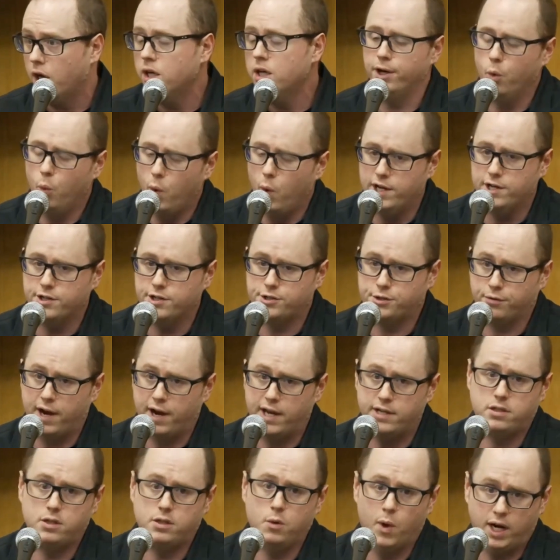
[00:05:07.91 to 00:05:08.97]
But in a witnessed
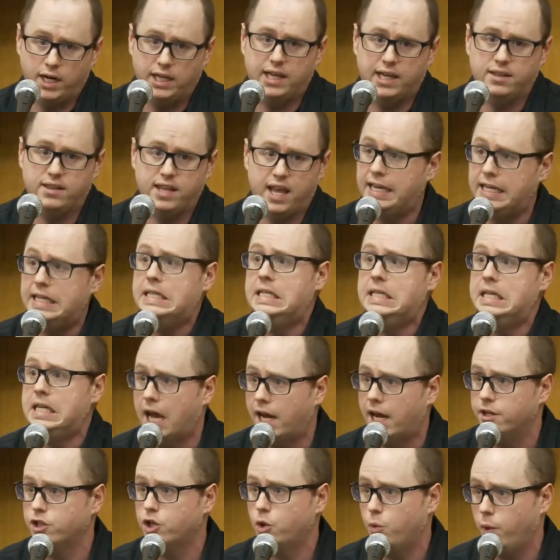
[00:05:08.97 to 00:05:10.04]
arrest, you want to get AED
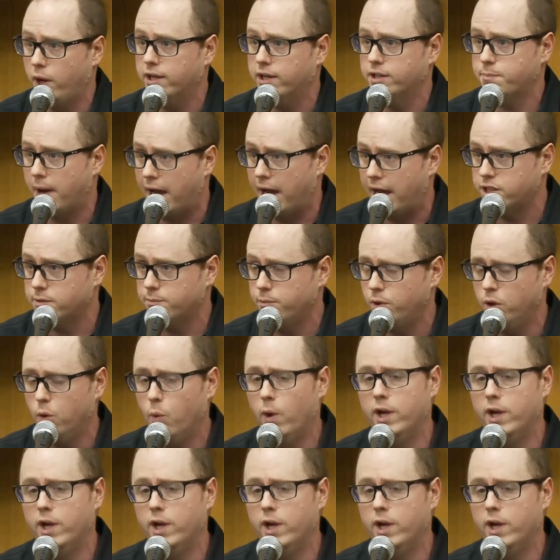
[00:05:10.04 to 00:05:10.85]
on as quick as possible.